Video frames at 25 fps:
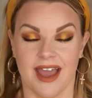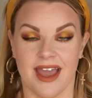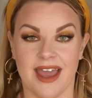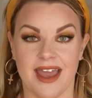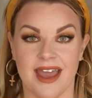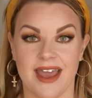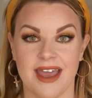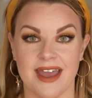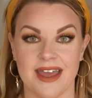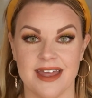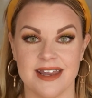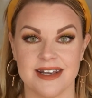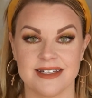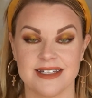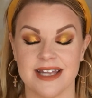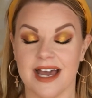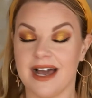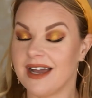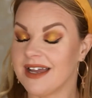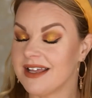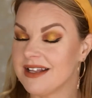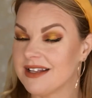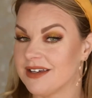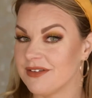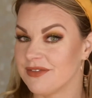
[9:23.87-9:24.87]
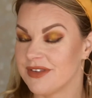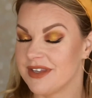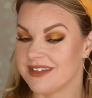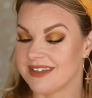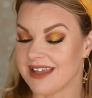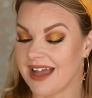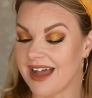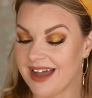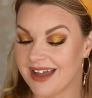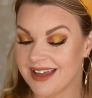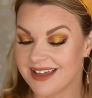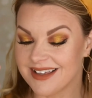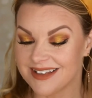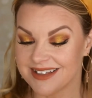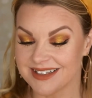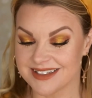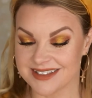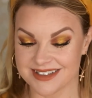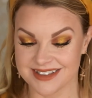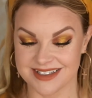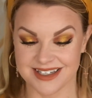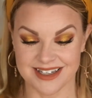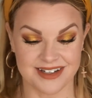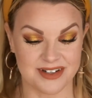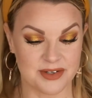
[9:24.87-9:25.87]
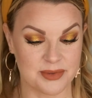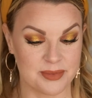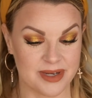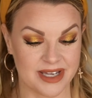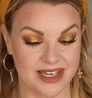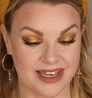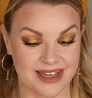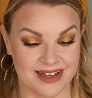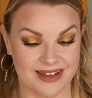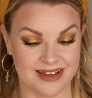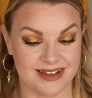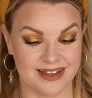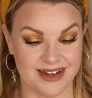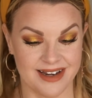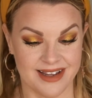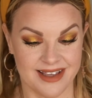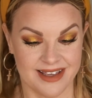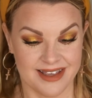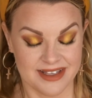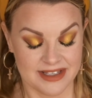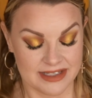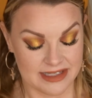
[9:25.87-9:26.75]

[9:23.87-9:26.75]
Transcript: And I love this eye look. Oh my god.